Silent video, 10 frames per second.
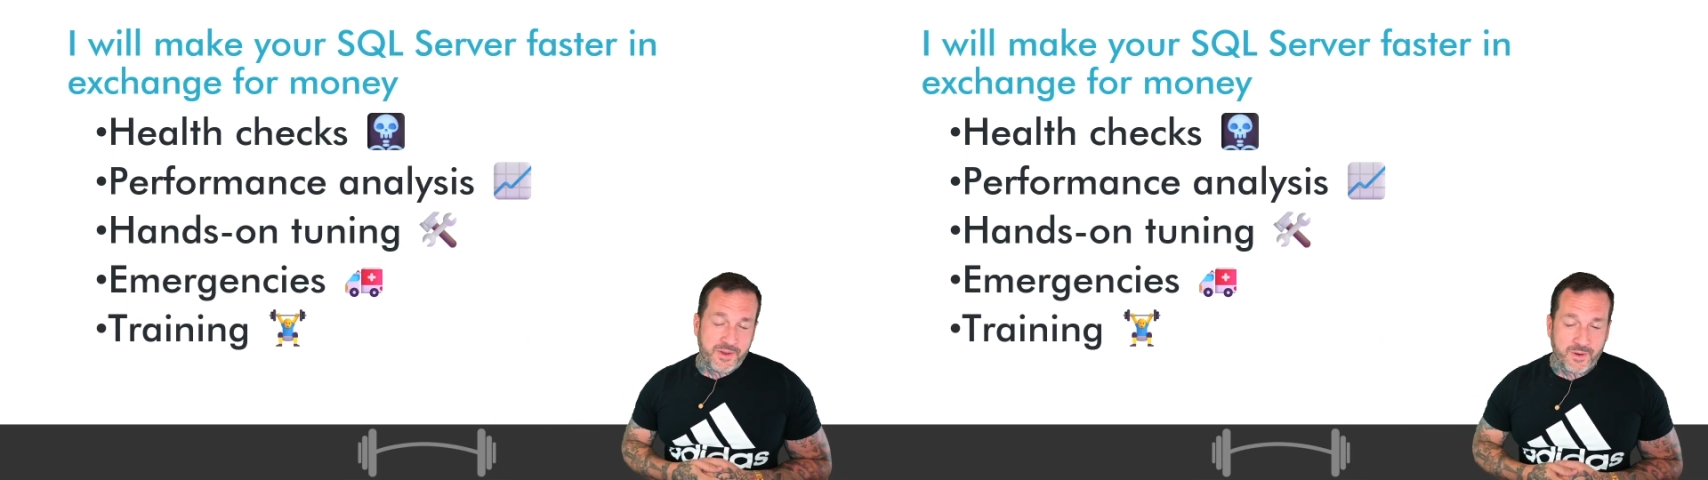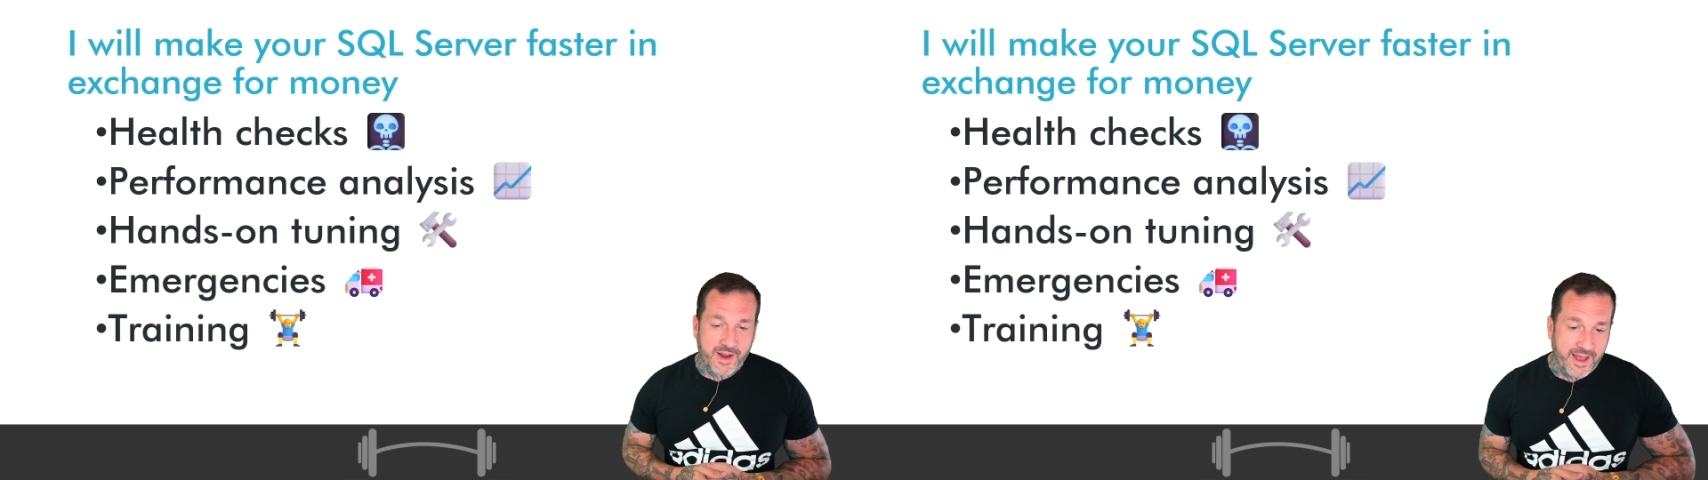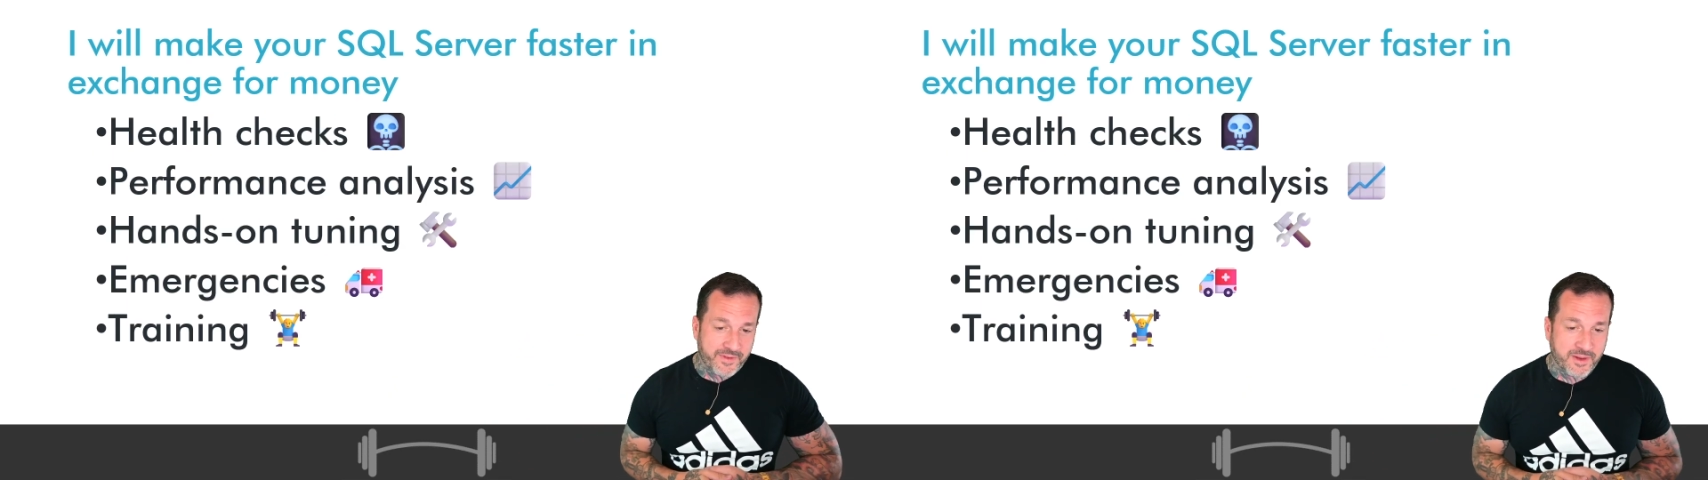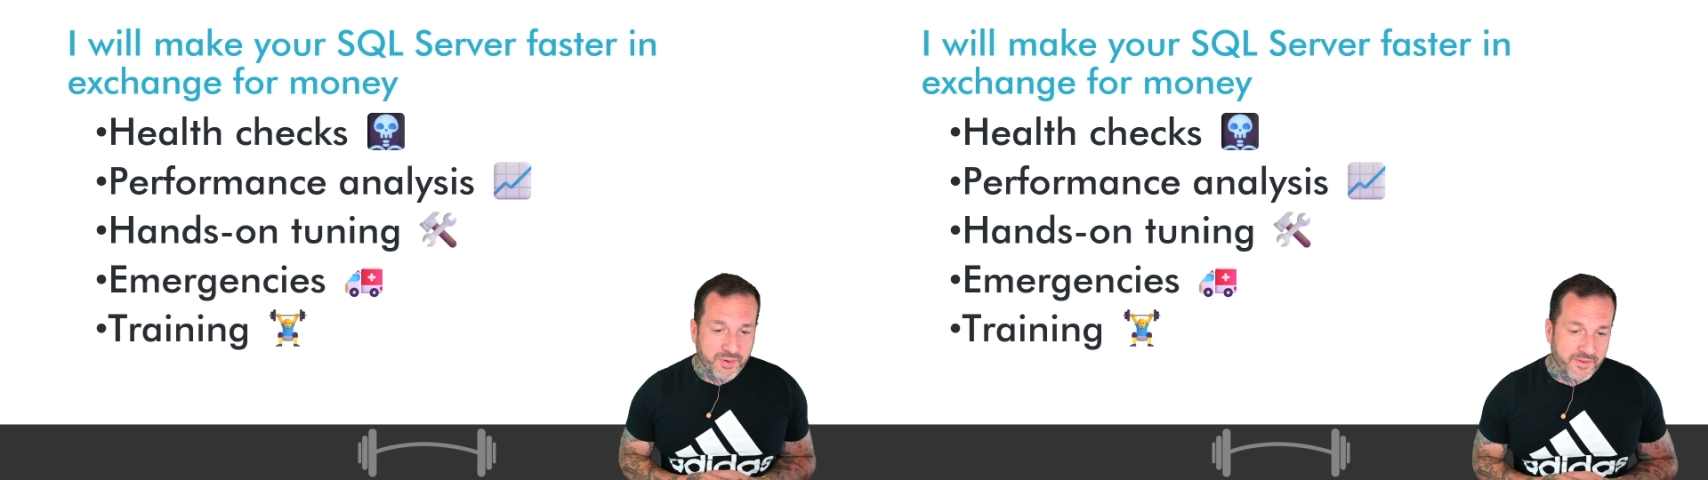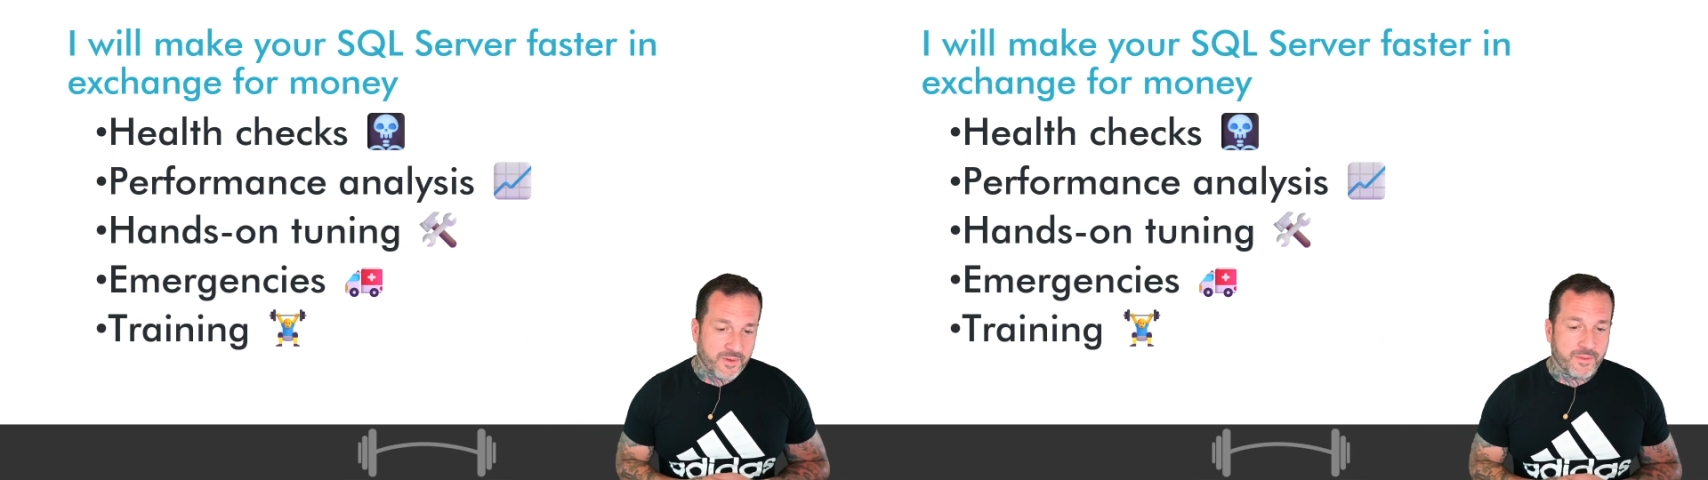if you are having
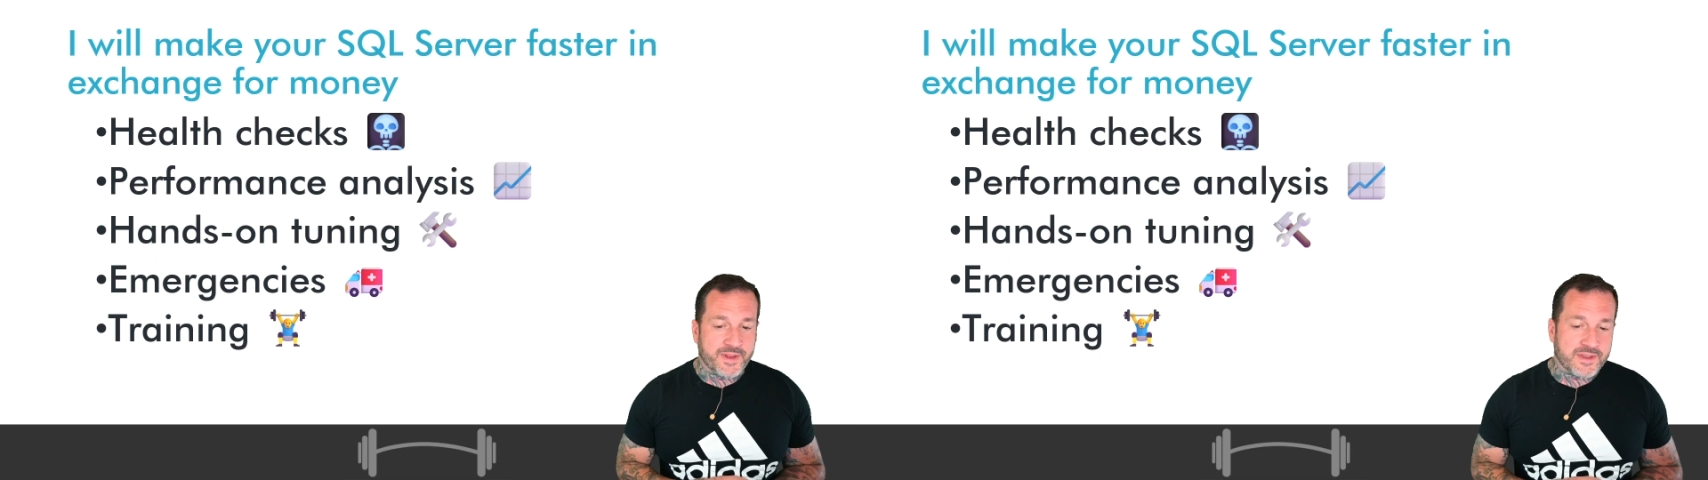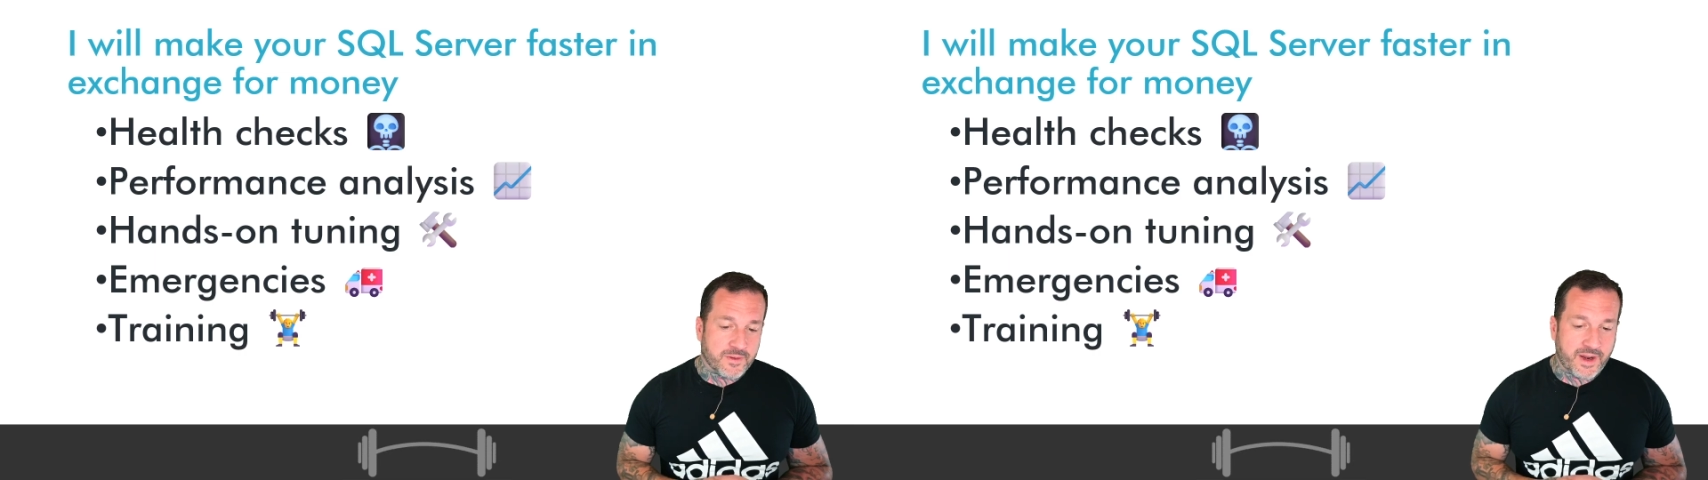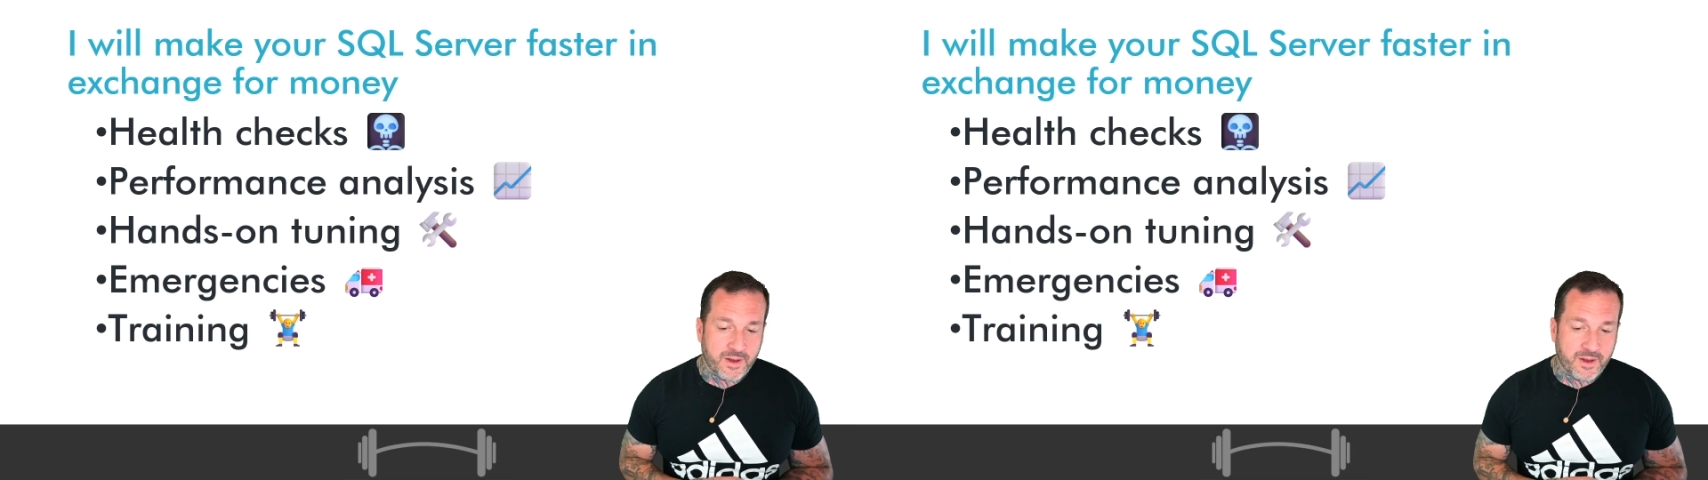performance or